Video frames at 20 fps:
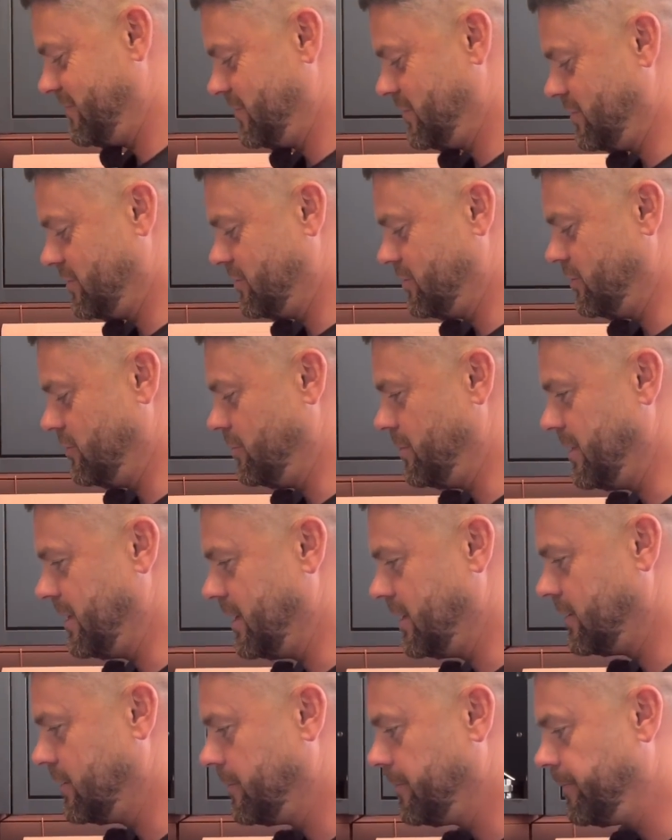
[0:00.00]
Not too
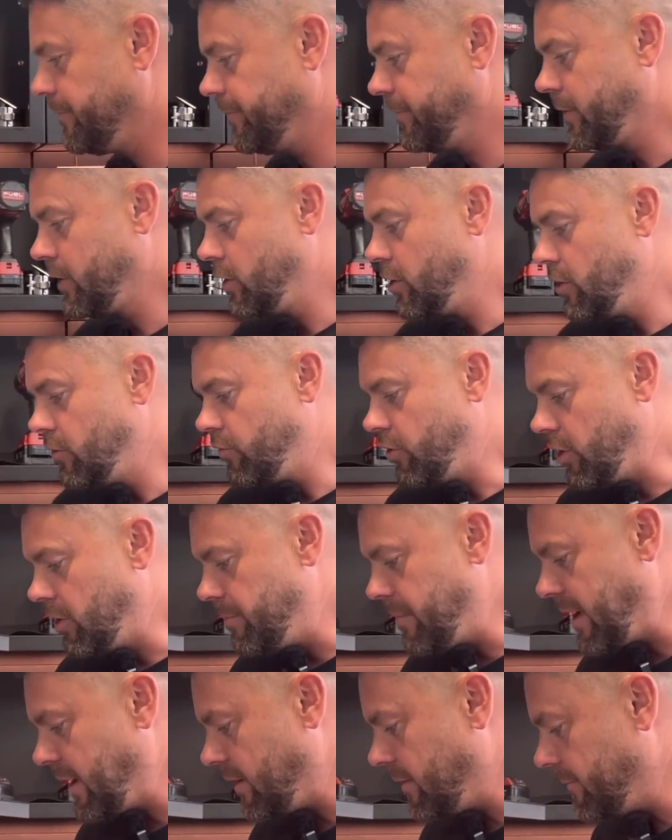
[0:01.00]
bad. Right,
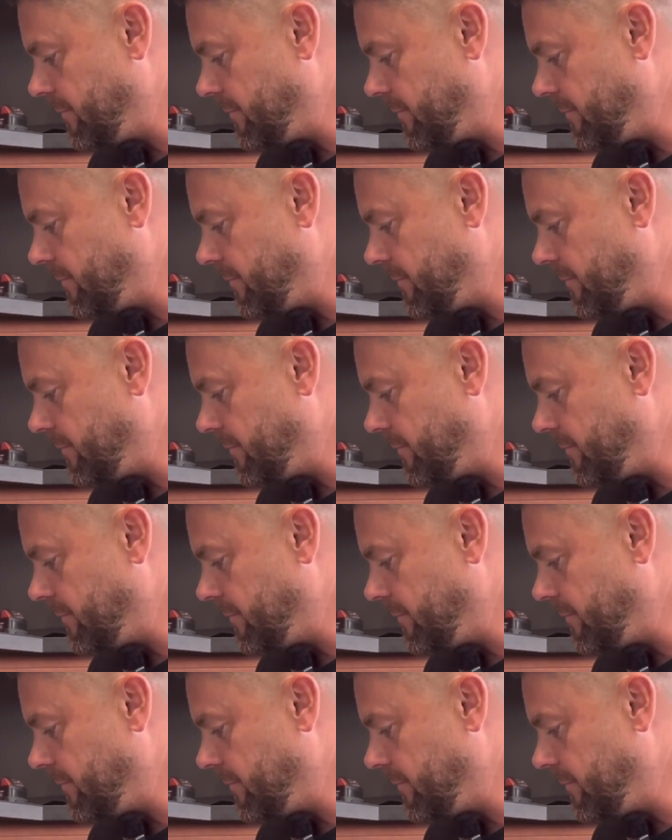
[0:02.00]
mate.